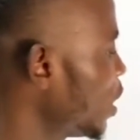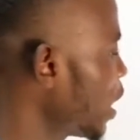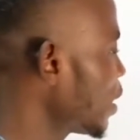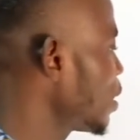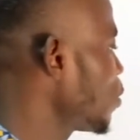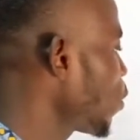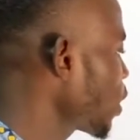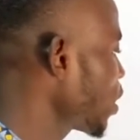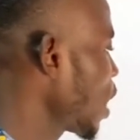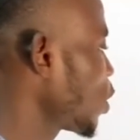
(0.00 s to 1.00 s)
the
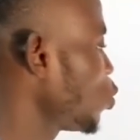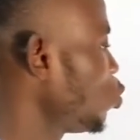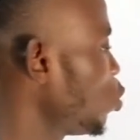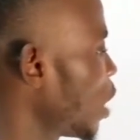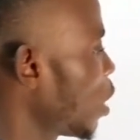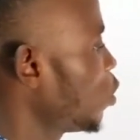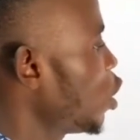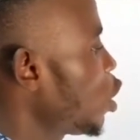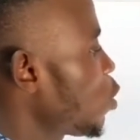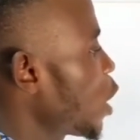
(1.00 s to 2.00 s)
first thing you have to do now,
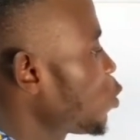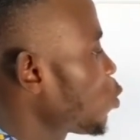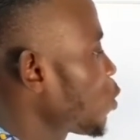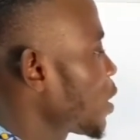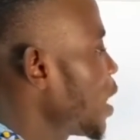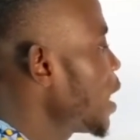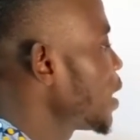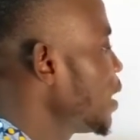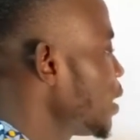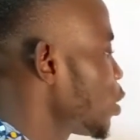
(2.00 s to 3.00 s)
you have to
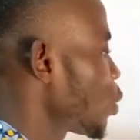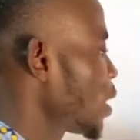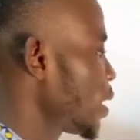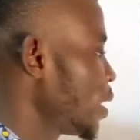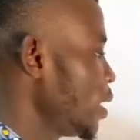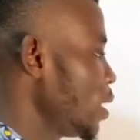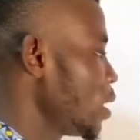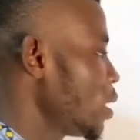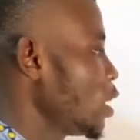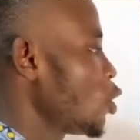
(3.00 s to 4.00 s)
take this 23,
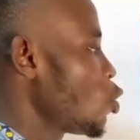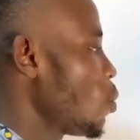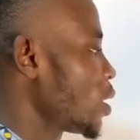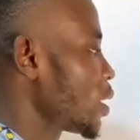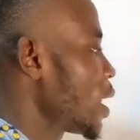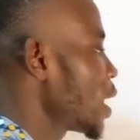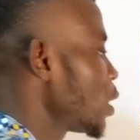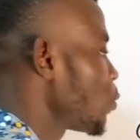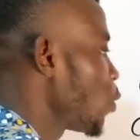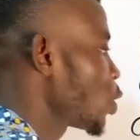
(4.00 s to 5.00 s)
you must take
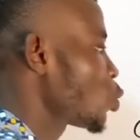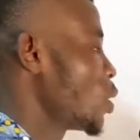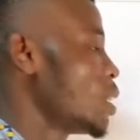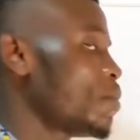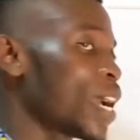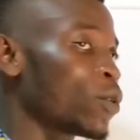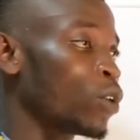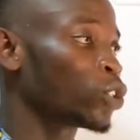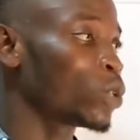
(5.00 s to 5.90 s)
it first to a number in what?